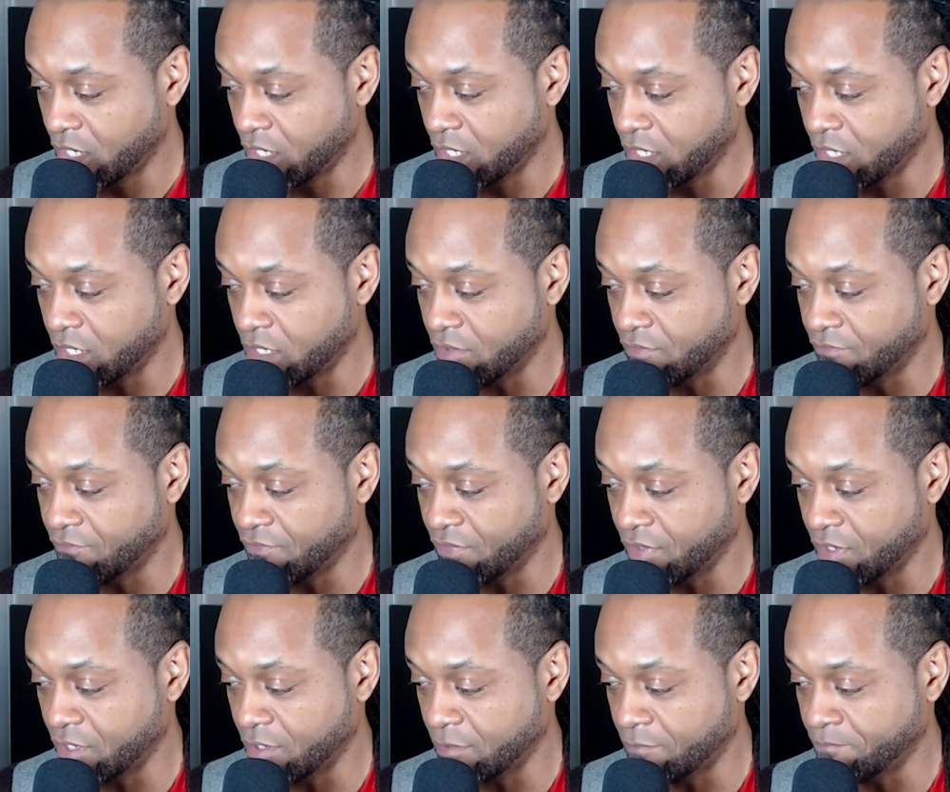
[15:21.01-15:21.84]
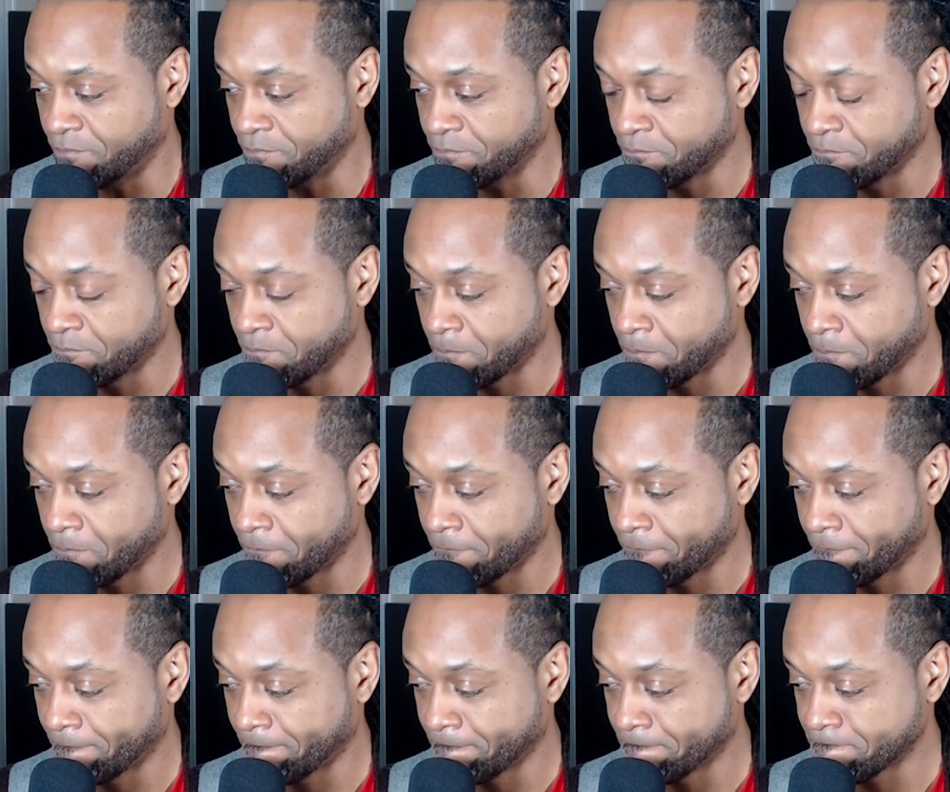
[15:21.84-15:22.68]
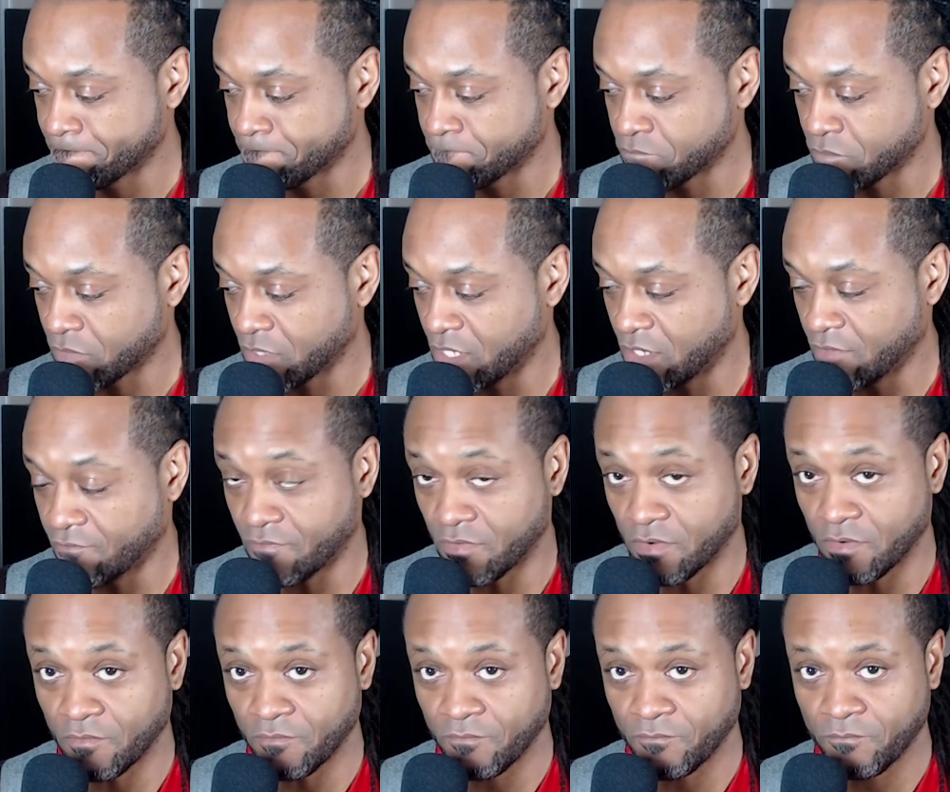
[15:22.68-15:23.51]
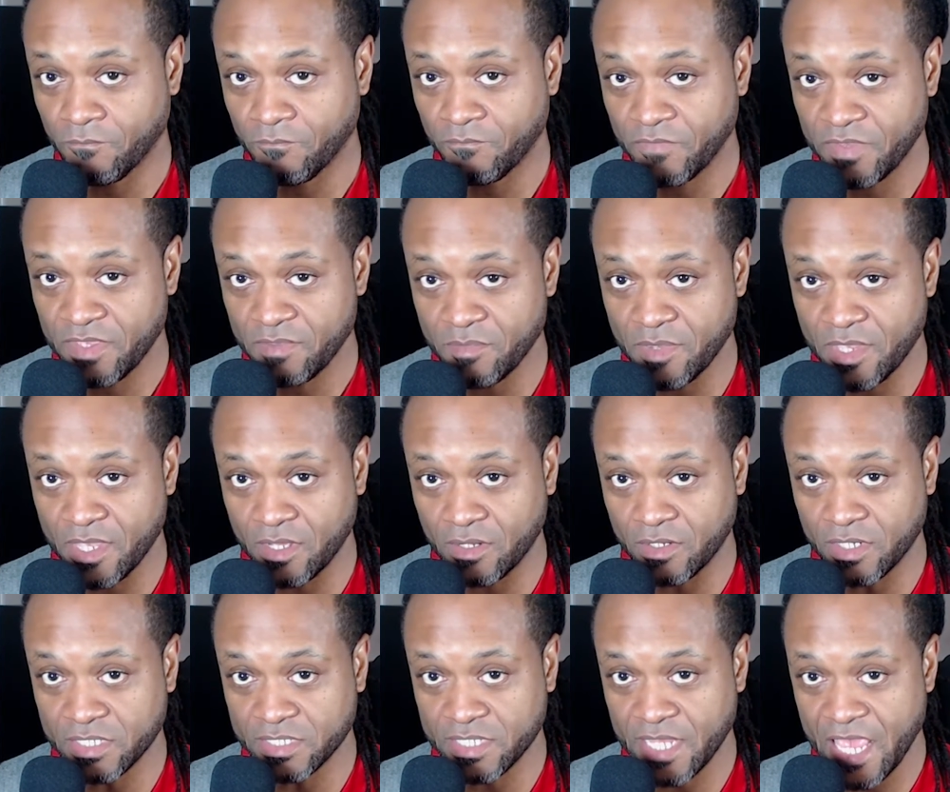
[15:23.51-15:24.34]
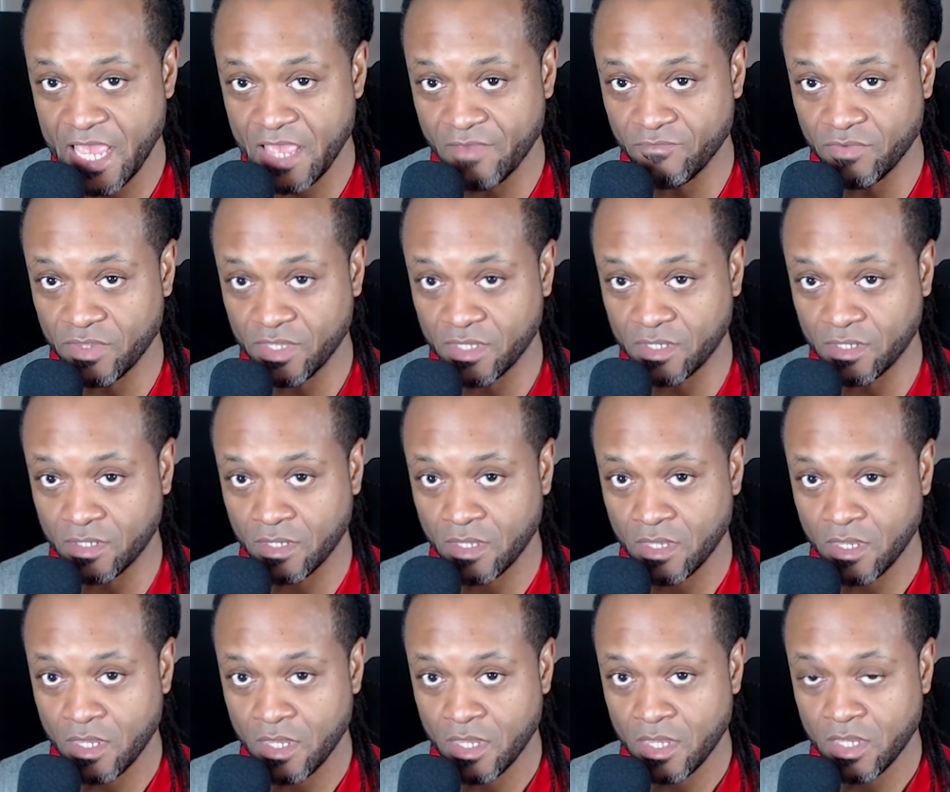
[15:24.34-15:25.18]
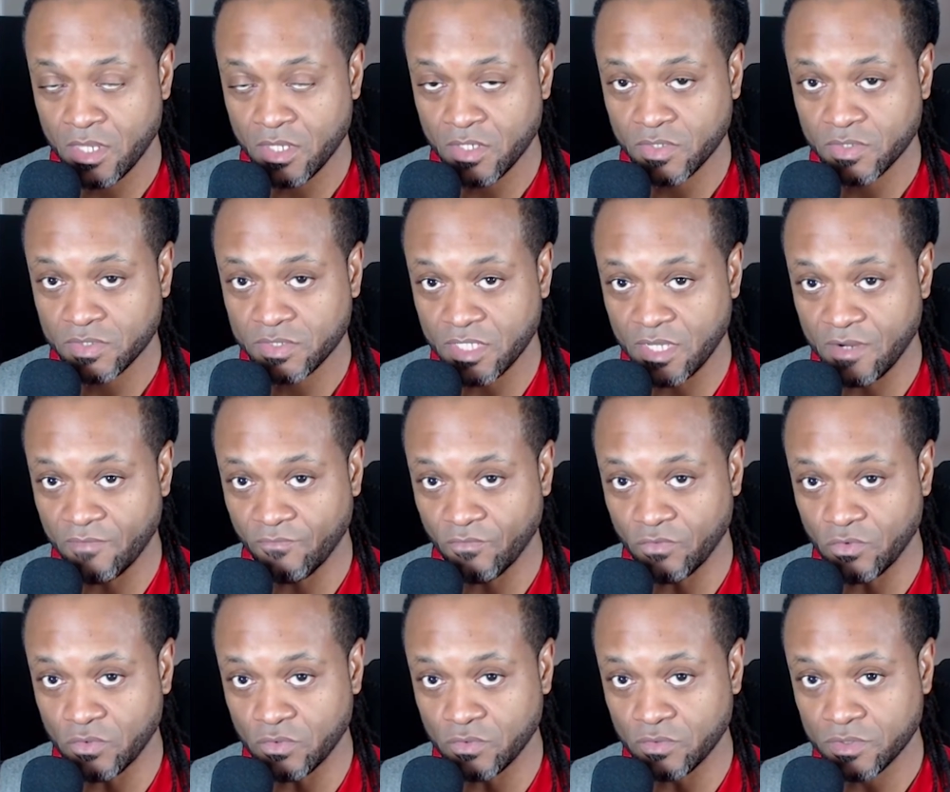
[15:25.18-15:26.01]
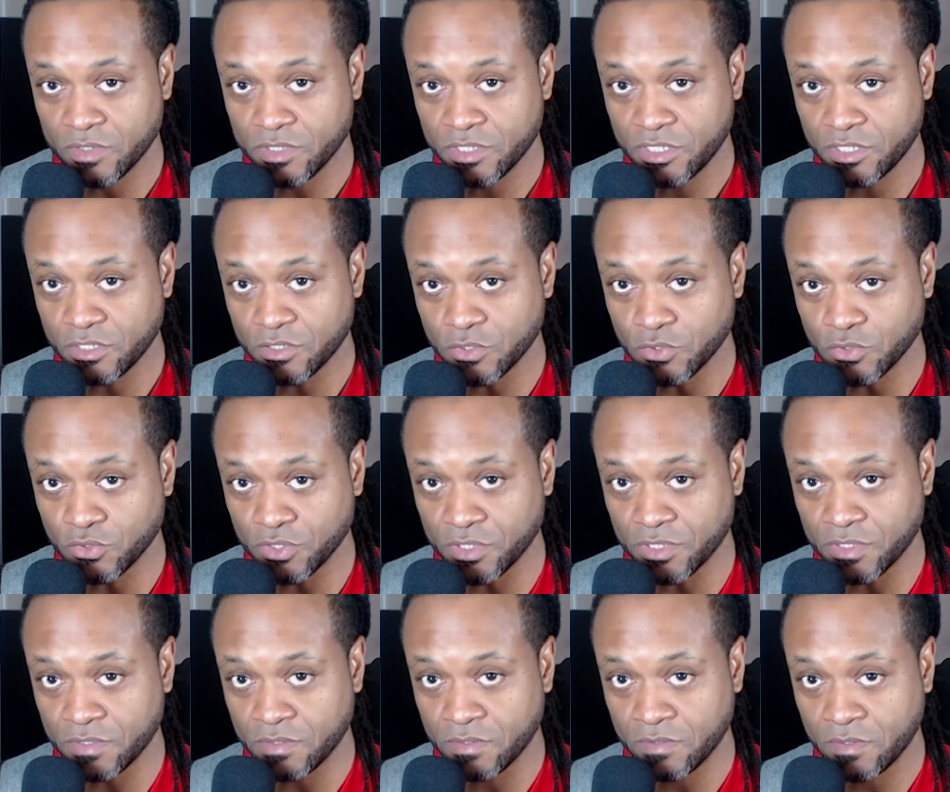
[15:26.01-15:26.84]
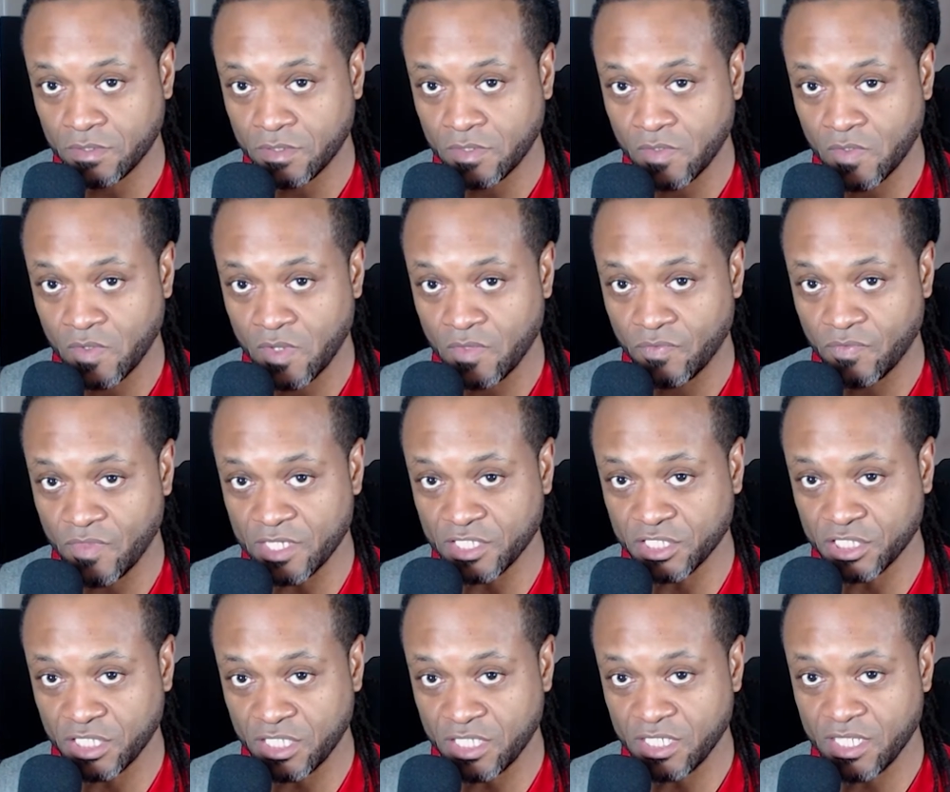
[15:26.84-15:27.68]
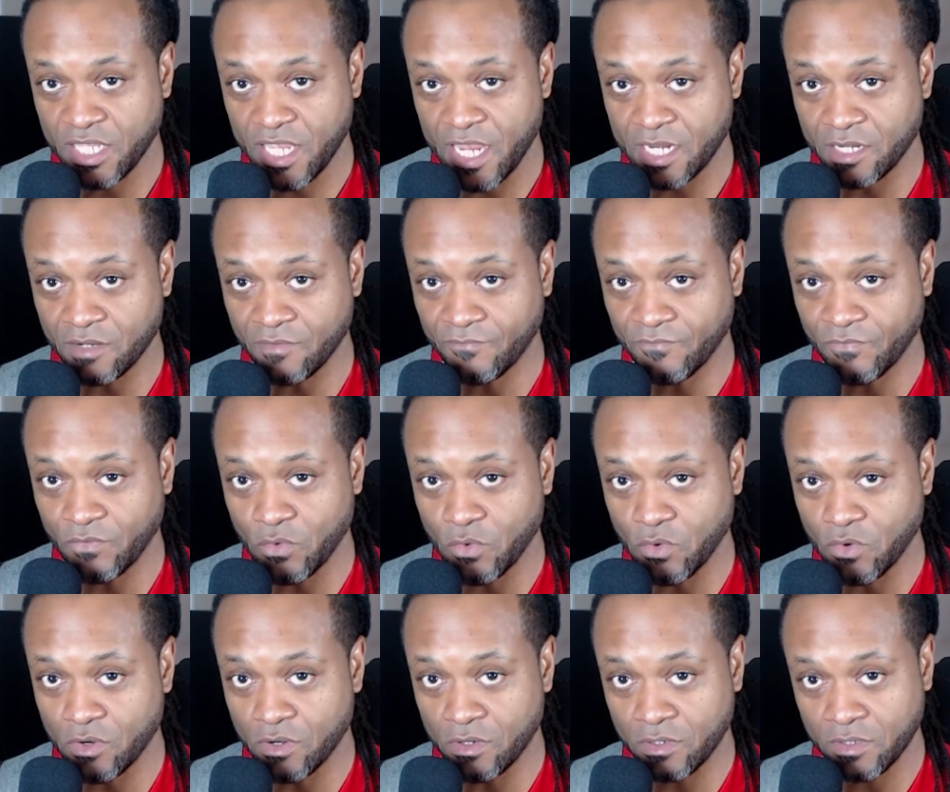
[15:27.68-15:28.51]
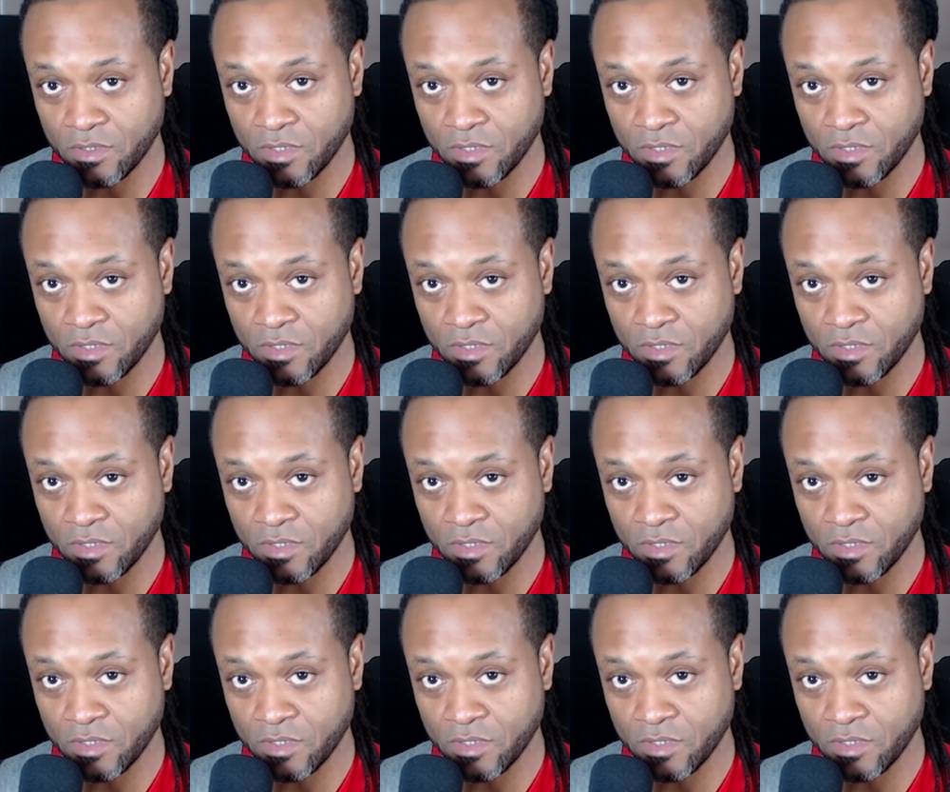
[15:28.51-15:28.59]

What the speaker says: If a female is having several children that she can't afford